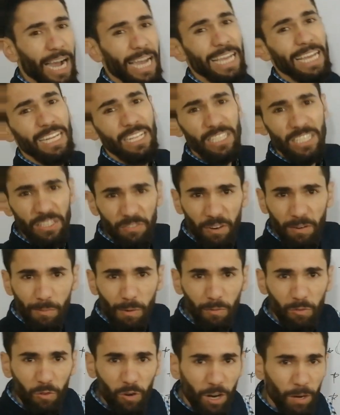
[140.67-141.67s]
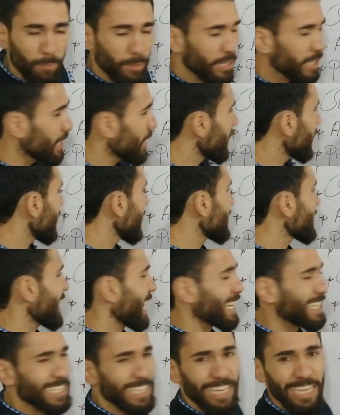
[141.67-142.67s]
ing form of verb here, is
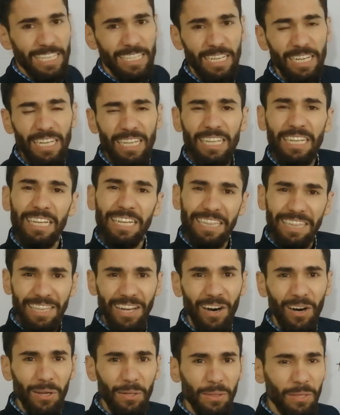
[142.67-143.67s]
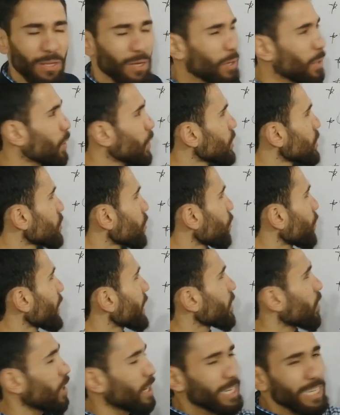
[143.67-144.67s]
acting as a noun. So we
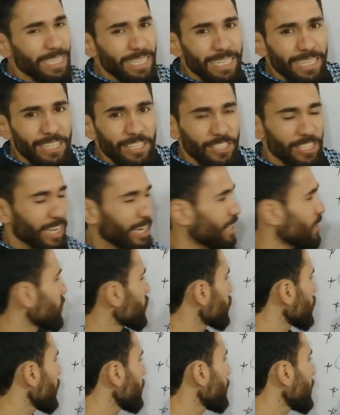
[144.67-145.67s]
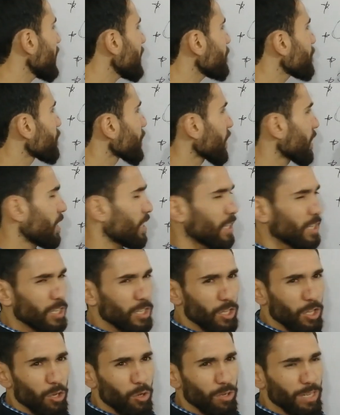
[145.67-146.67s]
call it gerund. Swimming.
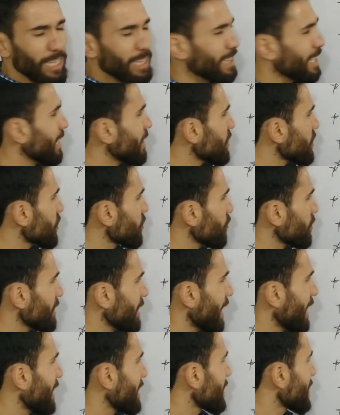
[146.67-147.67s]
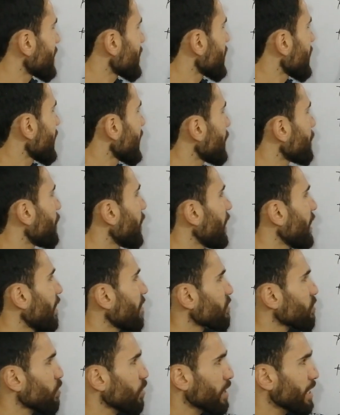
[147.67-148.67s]
Look at these two sentences. Hiba
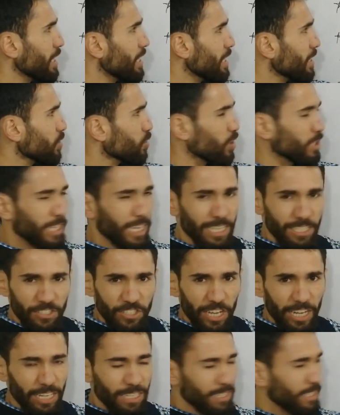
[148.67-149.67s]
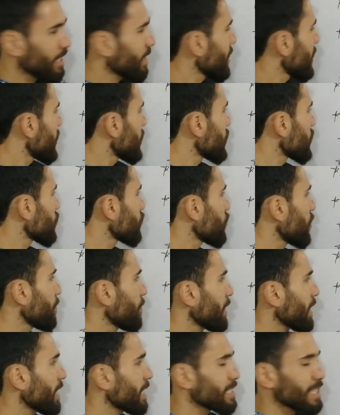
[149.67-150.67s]
loves cooking. Cooking is gerund.
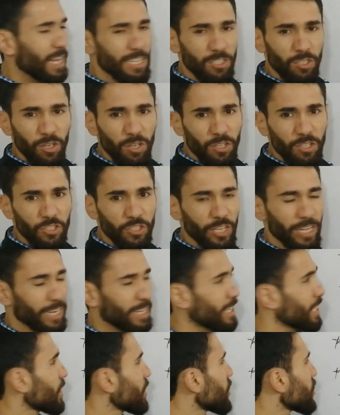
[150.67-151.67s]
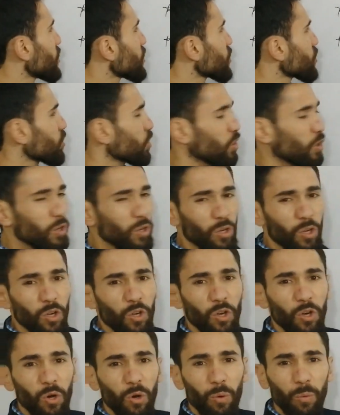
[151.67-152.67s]
Swimming is also gerund. So
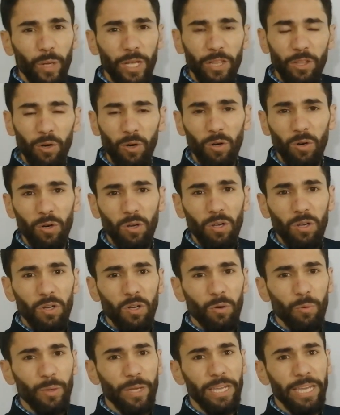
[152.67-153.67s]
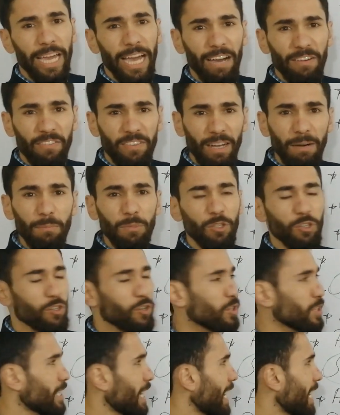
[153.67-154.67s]
we have come to
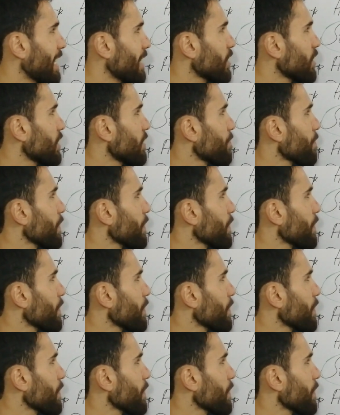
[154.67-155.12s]
know that